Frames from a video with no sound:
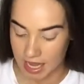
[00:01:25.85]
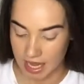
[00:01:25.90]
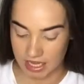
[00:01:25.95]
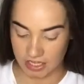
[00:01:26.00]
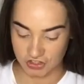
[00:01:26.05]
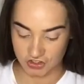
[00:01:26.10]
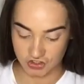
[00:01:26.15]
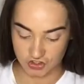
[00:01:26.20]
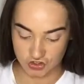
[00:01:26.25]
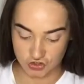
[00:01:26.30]

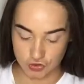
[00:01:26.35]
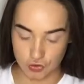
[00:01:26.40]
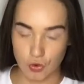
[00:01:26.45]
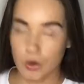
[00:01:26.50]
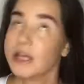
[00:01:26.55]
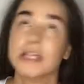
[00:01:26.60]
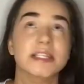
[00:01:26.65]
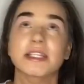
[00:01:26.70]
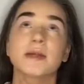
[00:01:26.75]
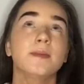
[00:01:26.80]
It's
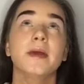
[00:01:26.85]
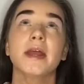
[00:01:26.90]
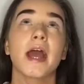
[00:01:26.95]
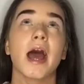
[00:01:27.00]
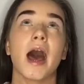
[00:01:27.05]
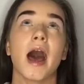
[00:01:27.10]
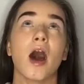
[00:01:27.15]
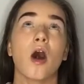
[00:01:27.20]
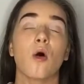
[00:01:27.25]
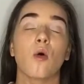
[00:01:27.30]
stressing me
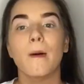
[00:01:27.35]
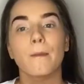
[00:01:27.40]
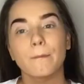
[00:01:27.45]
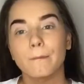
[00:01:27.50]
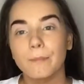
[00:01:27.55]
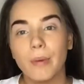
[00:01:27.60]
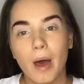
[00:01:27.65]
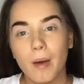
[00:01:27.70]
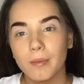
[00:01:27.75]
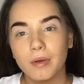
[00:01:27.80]
out.
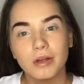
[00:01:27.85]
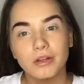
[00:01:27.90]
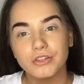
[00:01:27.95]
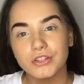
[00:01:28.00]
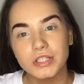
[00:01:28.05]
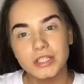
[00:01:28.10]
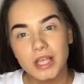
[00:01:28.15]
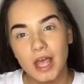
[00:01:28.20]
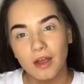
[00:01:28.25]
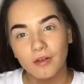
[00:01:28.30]
But I'm gonna
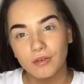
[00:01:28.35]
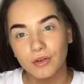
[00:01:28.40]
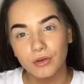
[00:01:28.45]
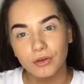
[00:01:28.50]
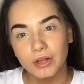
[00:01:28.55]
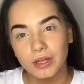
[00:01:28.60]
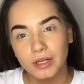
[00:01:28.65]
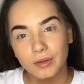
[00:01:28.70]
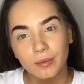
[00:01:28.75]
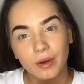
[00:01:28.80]
just carry
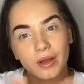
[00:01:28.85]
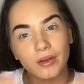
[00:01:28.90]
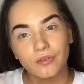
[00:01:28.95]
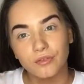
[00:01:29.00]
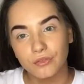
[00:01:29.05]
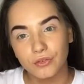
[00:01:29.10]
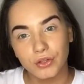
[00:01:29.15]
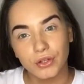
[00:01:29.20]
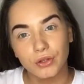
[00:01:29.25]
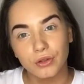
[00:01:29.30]
on anyway
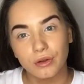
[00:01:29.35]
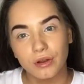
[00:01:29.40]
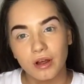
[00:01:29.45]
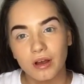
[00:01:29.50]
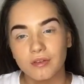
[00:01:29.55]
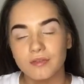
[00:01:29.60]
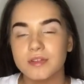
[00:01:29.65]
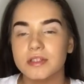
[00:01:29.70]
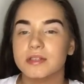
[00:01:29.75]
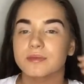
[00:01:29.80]
for you
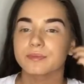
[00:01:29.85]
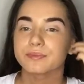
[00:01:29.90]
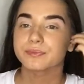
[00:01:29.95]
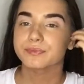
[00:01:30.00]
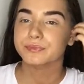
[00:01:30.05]
loves.